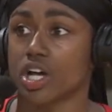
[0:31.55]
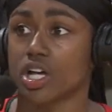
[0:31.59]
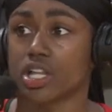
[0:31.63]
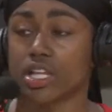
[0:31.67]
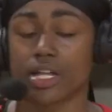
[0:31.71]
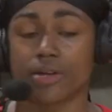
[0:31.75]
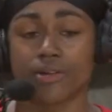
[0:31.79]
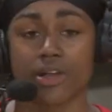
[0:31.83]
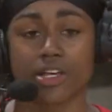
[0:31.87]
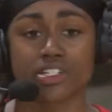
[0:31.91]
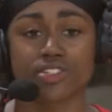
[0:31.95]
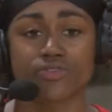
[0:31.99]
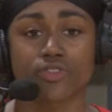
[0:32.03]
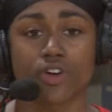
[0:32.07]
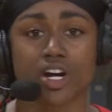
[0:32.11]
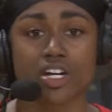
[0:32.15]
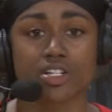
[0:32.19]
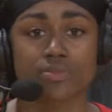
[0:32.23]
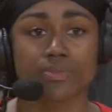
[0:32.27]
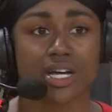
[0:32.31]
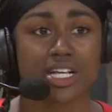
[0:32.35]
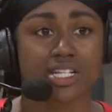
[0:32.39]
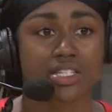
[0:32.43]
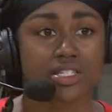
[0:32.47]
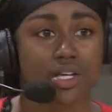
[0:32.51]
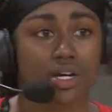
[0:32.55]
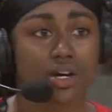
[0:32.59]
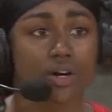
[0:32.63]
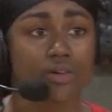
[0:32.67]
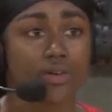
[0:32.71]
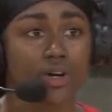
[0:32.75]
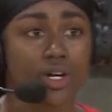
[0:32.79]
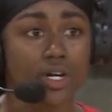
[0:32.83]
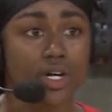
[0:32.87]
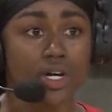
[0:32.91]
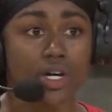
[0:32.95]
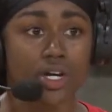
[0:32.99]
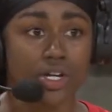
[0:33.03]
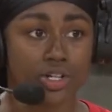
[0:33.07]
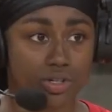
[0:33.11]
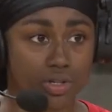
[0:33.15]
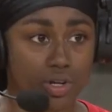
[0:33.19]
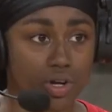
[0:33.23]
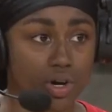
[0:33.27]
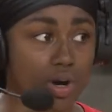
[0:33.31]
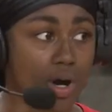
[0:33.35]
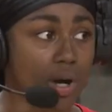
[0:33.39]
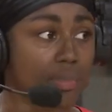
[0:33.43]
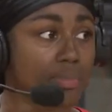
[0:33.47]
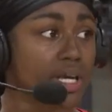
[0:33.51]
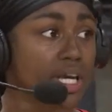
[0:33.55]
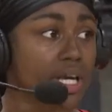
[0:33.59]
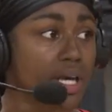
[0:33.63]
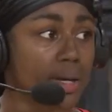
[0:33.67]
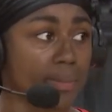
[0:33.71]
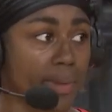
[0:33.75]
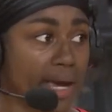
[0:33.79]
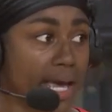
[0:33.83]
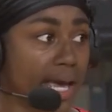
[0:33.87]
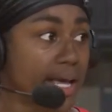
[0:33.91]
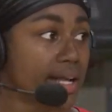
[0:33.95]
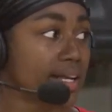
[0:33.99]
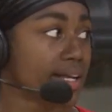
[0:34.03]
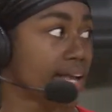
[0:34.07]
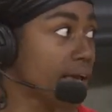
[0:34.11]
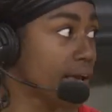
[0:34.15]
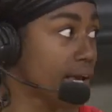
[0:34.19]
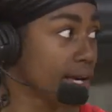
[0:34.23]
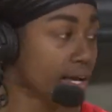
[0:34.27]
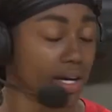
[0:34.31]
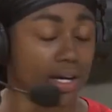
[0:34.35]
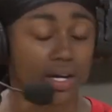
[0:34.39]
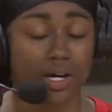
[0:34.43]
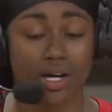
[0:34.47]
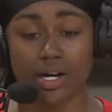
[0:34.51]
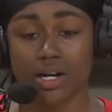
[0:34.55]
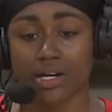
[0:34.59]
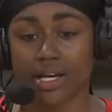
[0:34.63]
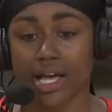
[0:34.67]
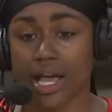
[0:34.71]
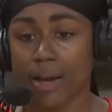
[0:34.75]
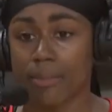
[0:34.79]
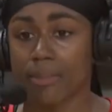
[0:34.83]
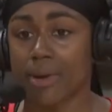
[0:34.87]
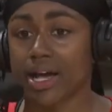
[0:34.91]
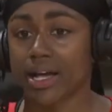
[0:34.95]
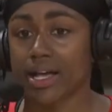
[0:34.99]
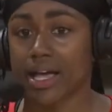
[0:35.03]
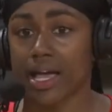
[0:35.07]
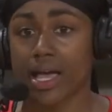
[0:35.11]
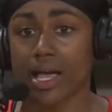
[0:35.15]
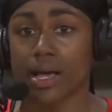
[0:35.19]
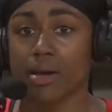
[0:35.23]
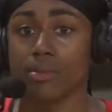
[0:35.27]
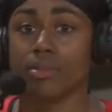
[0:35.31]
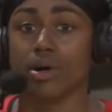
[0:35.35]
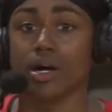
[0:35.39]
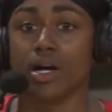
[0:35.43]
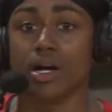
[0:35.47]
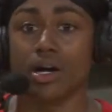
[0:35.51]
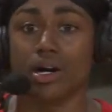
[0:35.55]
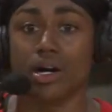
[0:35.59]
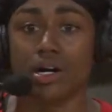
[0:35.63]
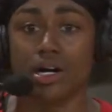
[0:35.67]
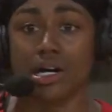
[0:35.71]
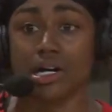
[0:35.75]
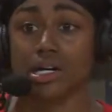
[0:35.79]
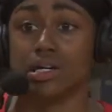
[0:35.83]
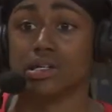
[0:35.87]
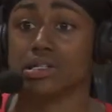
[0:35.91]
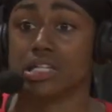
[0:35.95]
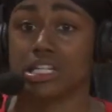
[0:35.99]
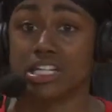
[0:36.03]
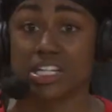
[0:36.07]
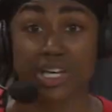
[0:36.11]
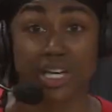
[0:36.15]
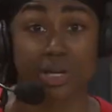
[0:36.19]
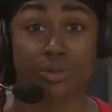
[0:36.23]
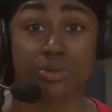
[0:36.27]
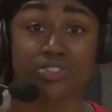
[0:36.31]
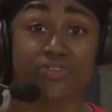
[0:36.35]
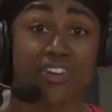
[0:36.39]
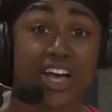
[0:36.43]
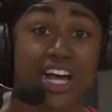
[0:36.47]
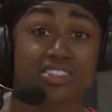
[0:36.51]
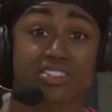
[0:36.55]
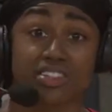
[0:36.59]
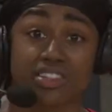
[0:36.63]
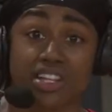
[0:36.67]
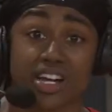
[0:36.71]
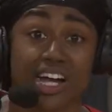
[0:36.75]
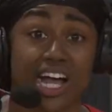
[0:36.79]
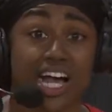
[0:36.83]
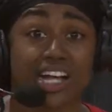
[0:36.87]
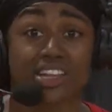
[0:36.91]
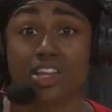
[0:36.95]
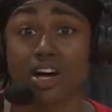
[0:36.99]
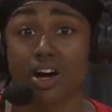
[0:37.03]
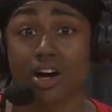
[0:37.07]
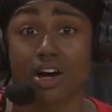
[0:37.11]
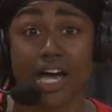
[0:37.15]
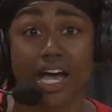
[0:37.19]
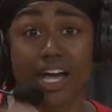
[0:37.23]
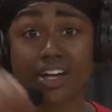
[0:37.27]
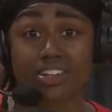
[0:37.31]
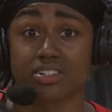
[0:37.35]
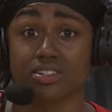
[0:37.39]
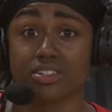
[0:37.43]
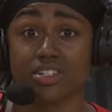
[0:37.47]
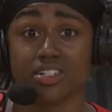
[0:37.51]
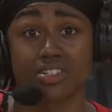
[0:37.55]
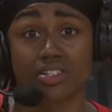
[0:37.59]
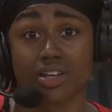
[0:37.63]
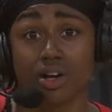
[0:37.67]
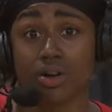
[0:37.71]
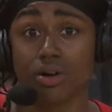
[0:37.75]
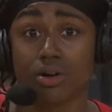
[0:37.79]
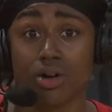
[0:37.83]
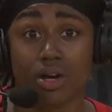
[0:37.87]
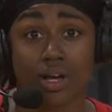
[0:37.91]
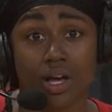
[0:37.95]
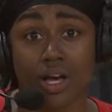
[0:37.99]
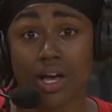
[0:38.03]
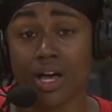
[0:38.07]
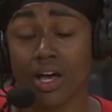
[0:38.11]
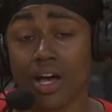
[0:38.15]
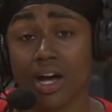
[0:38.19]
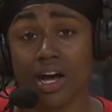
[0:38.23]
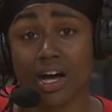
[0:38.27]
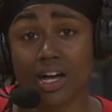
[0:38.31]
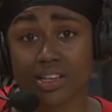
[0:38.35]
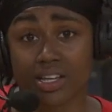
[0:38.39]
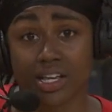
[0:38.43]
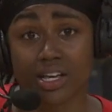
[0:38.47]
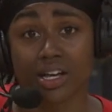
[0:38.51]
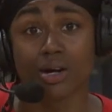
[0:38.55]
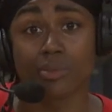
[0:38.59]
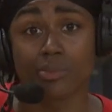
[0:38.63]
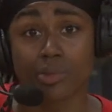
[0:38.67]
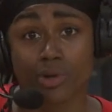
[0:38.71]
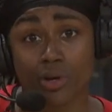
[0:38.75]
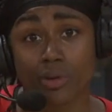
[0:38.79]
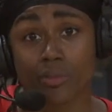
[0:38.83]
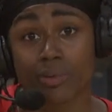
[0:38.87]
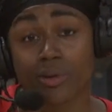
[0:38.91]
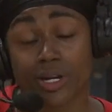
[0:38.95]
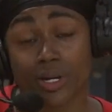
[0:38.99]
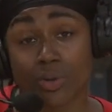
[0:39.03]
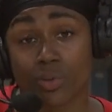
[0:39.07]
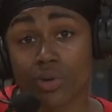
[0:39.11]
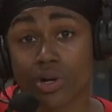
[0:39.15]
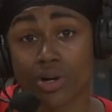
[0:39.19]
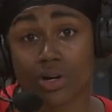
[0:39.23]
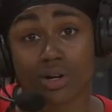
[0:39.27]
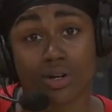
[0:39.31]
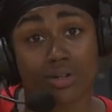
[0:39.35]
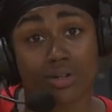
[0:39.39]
And as far as myself, you know, I'm getting back day, uh, game by game, but uh, it, it was faster than I thought, actually. So I think I'm doing pretty well.